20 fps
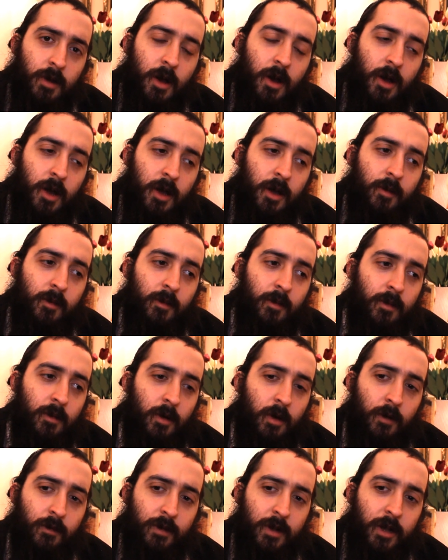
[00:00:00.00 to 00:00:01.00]
time
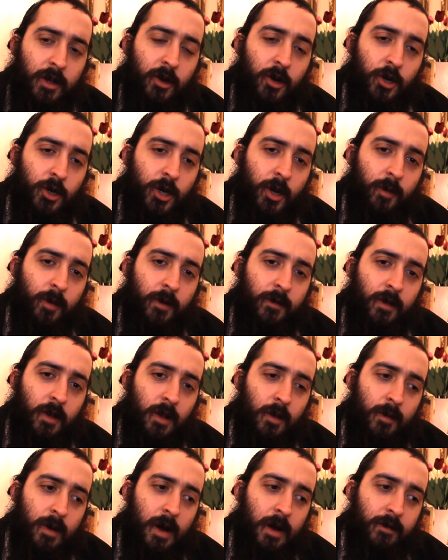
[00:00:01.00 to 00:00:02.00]
of leadership of the
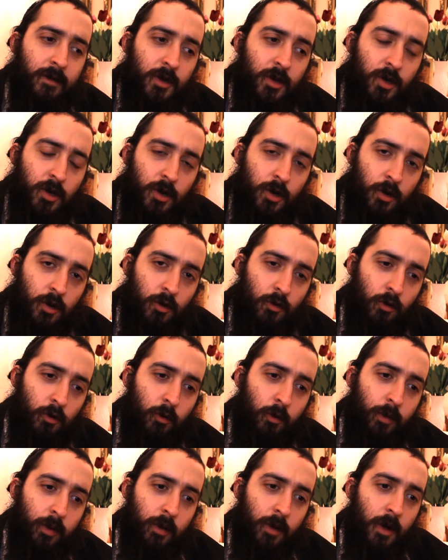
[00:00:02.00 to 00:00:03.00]
Lubavitch
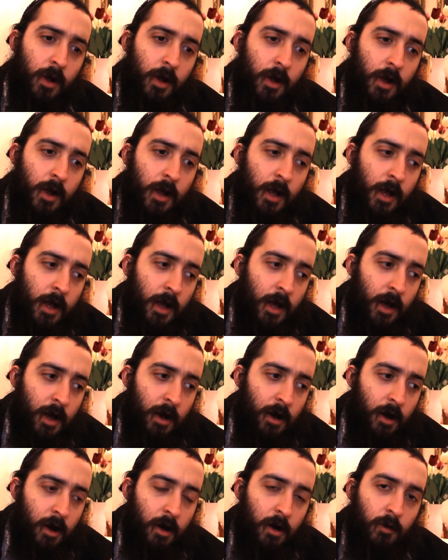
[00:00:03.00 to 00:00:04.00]
group
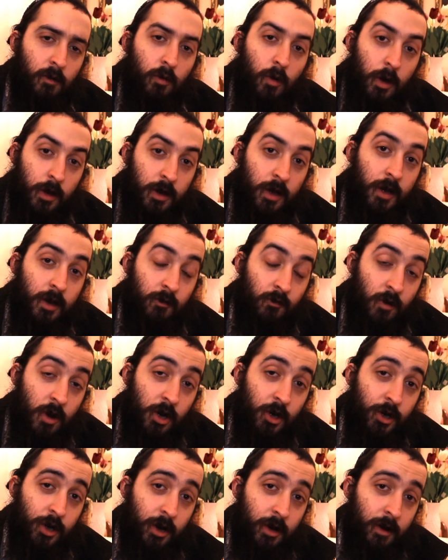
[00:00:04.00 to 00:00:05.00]
uh, was in
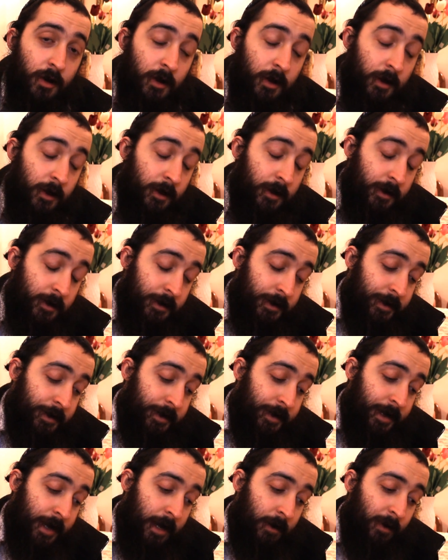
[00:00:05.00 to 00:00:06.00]
Russia.
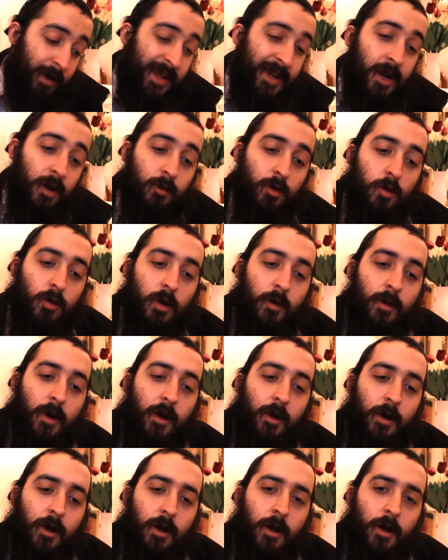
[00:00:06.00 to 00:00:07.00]
And when he comes to
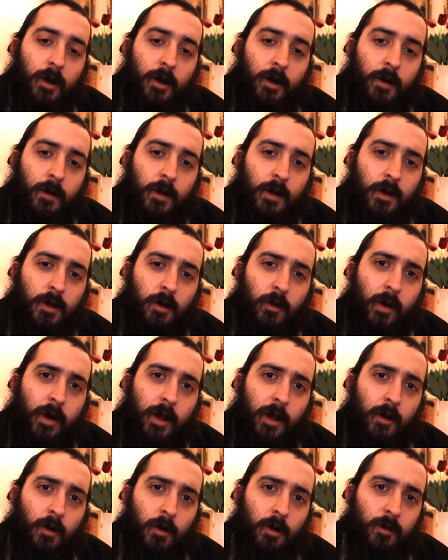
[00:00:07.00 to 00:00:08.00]
America, he's
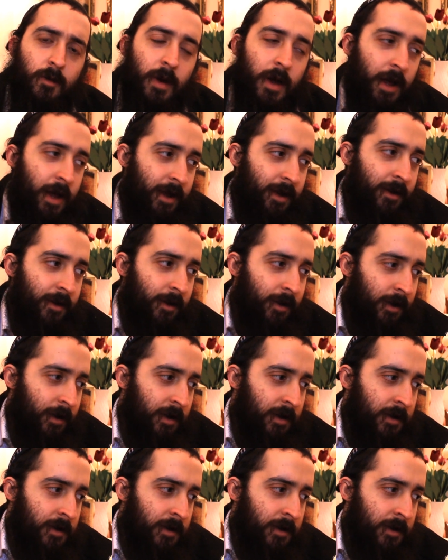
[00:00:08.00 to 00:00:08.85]
already an old man.